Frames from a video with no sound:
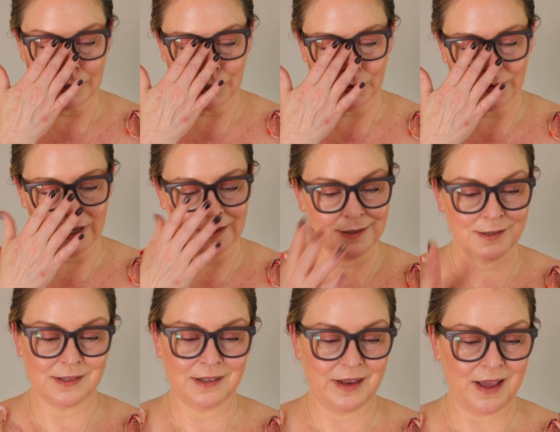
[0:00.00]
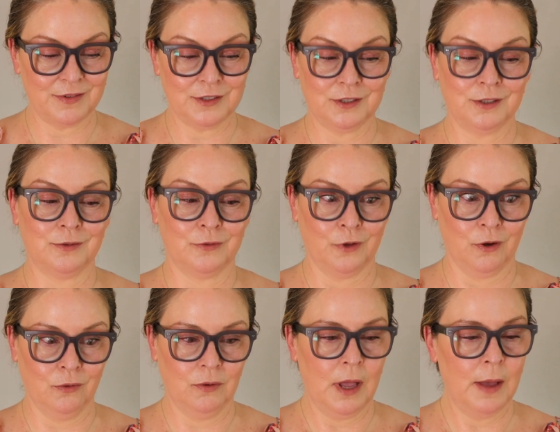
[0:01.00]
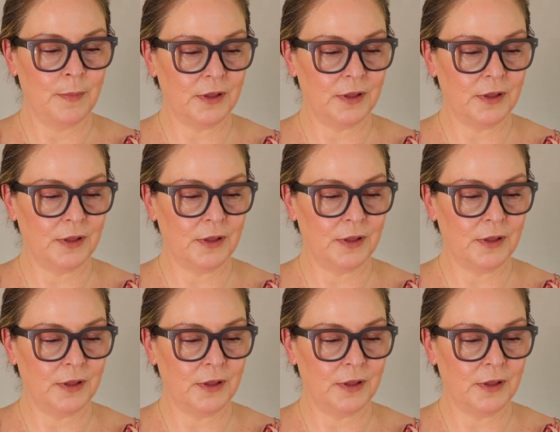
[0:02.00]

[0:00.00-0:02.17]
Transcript: in two colors, the lavender, no,